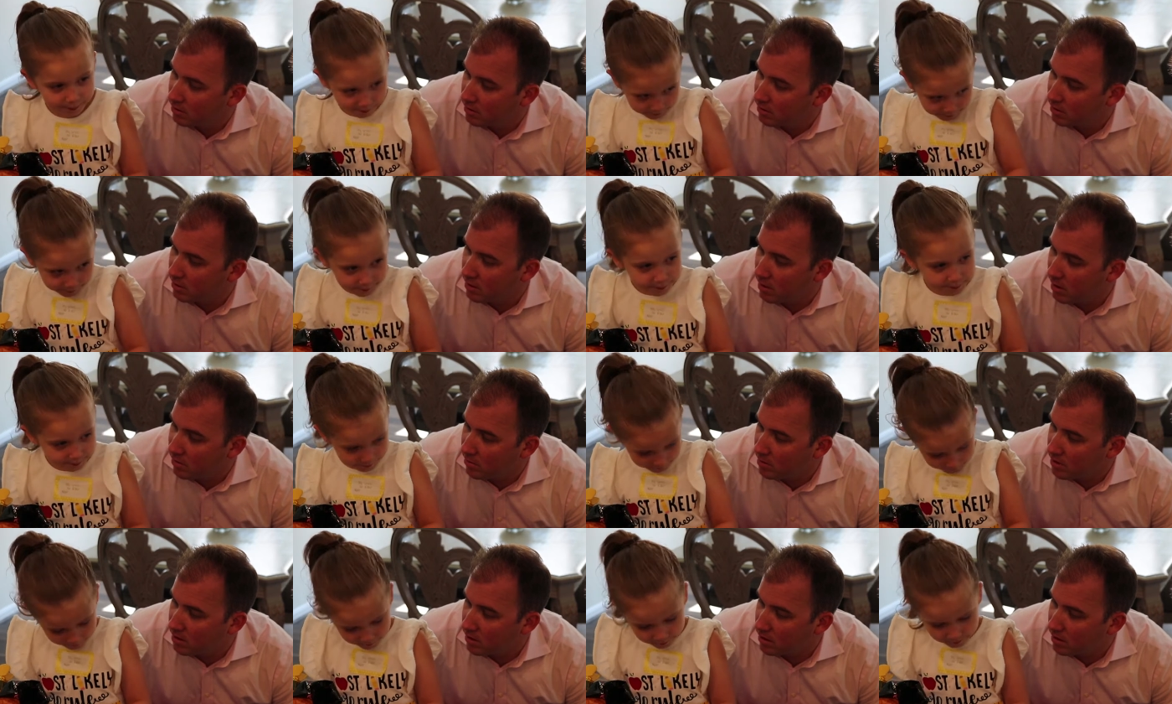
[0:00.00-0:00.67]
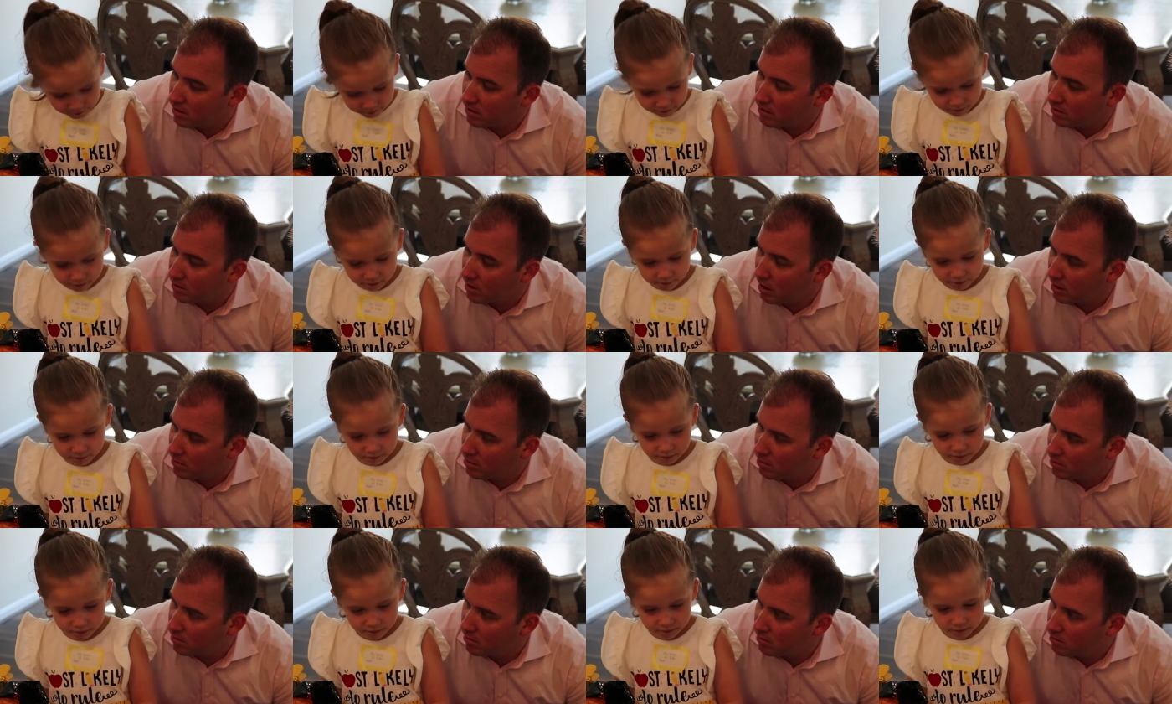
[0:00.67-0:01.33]
Speaker 1: Does Emma sit at your
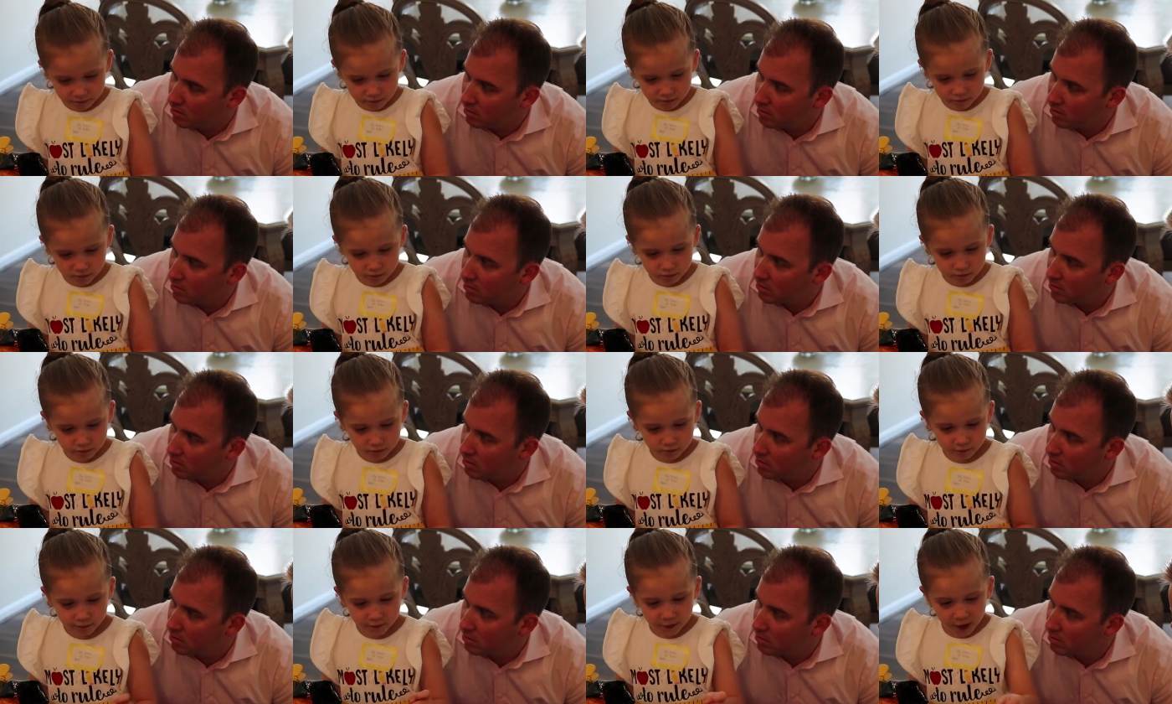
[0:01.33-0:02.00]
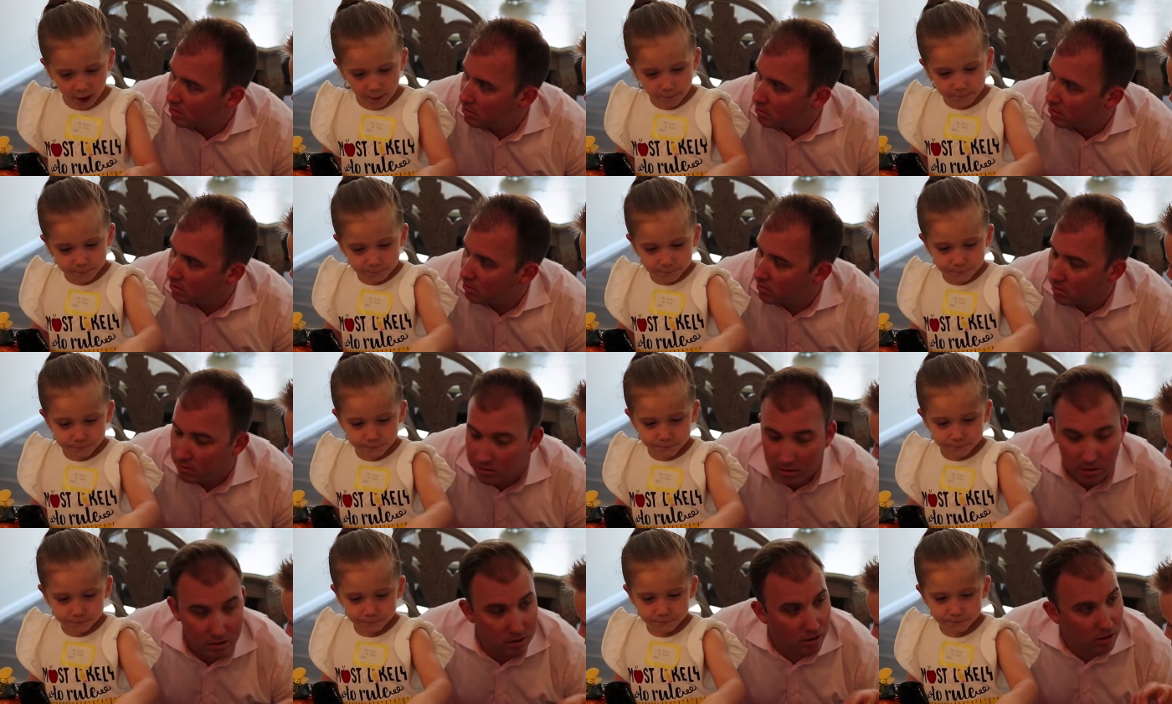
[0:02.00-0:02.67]
table? Yep.
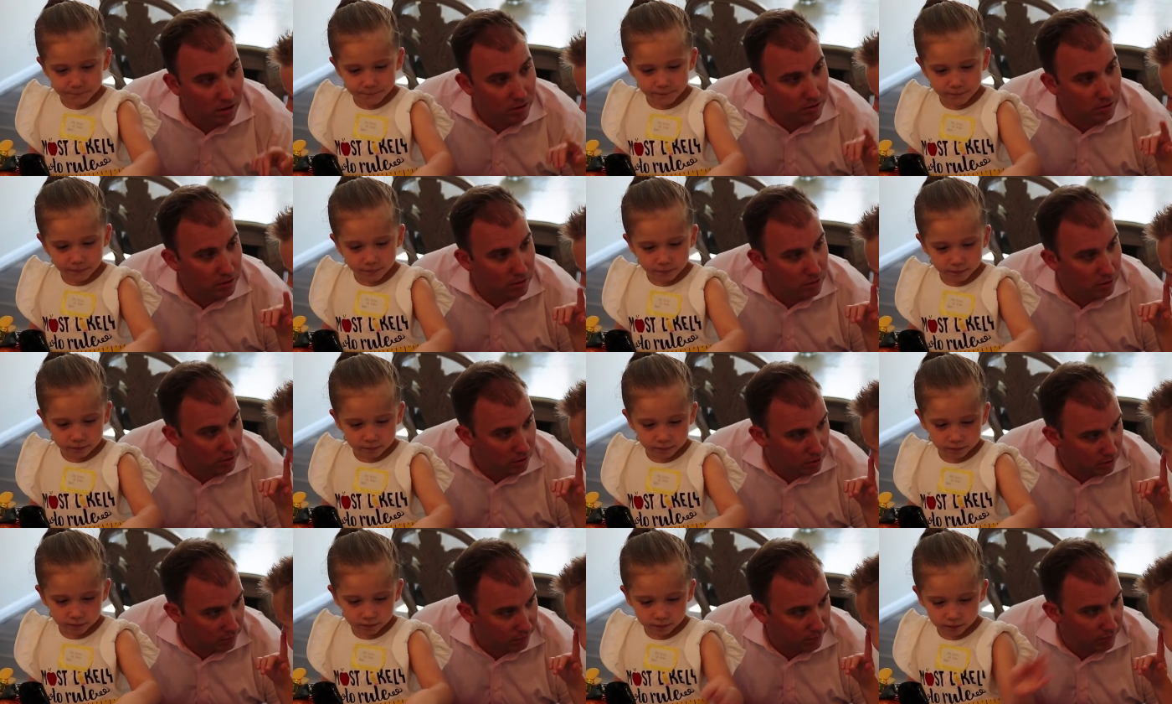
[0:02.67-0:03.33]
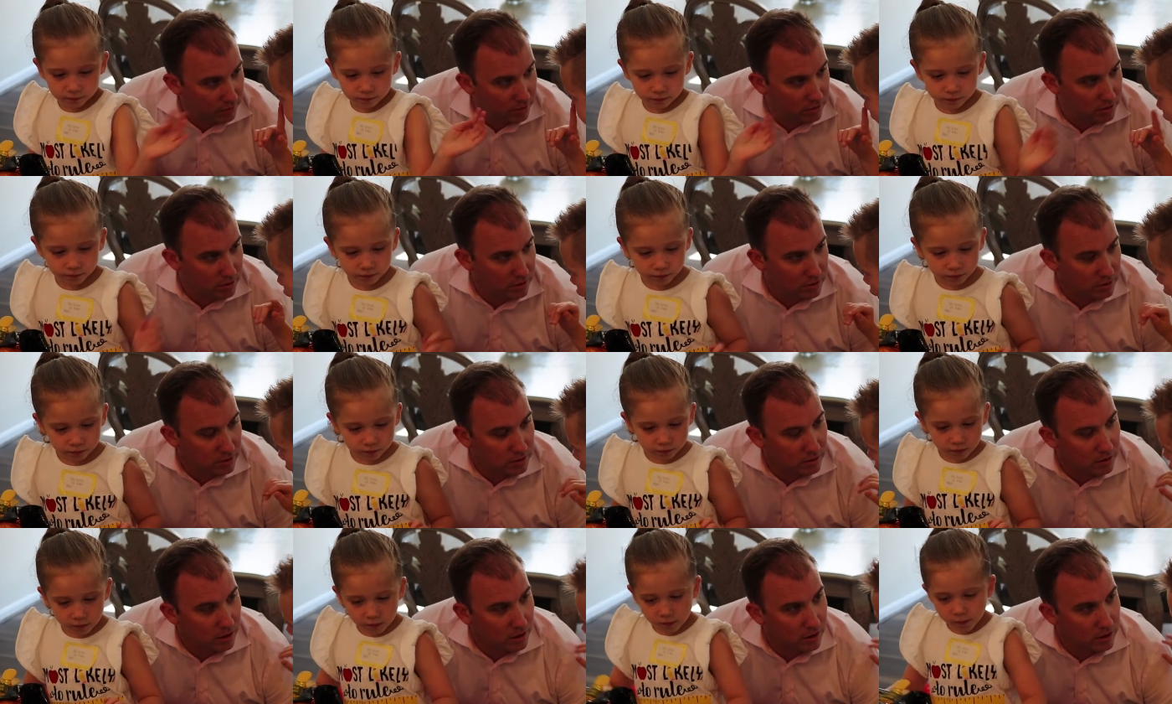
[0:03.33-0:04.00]
Do, do your friends
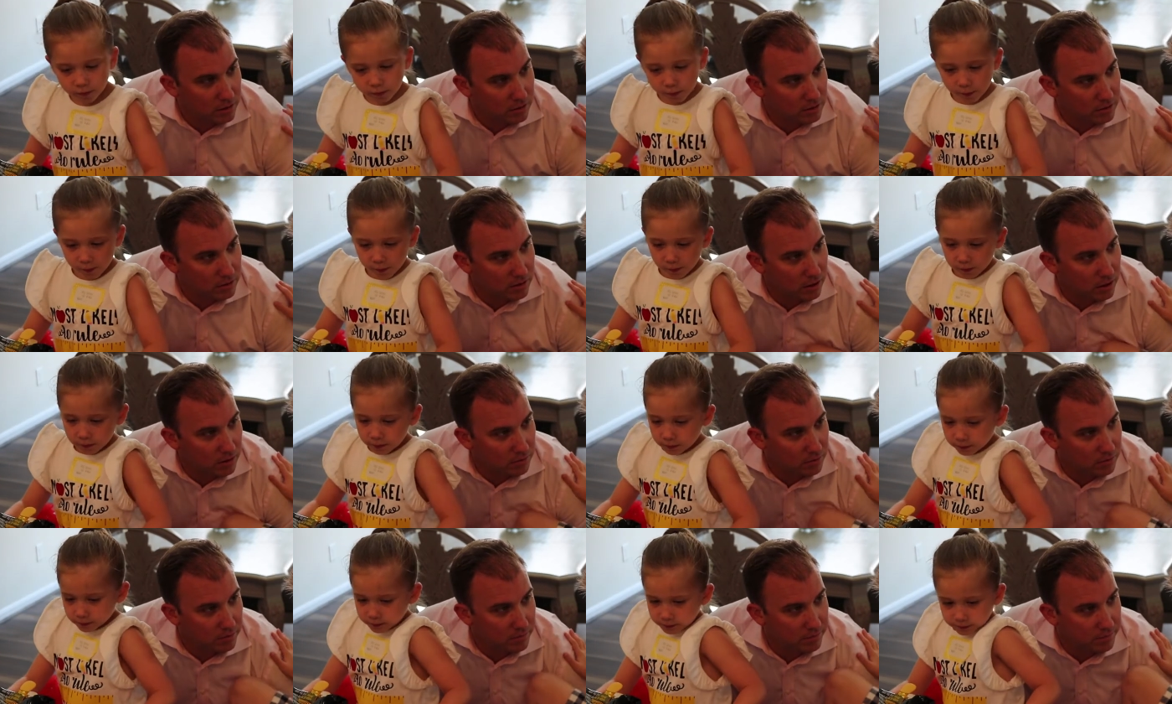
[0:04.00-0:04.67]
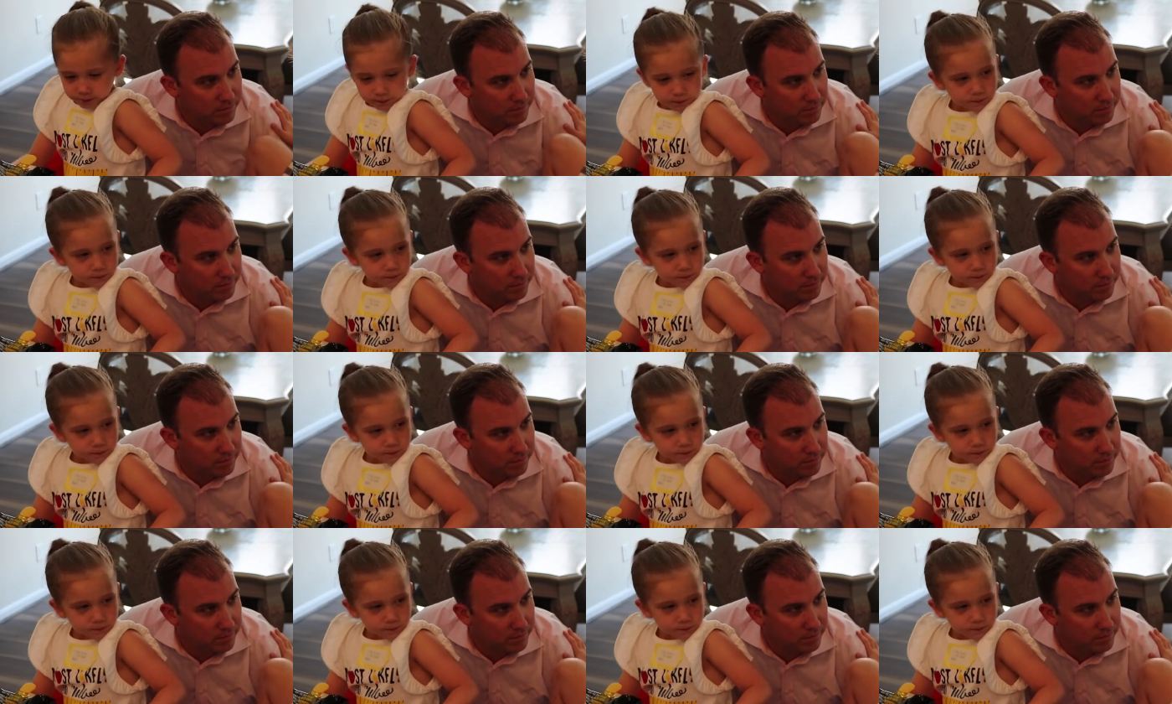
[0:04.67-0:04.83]
sit at your table?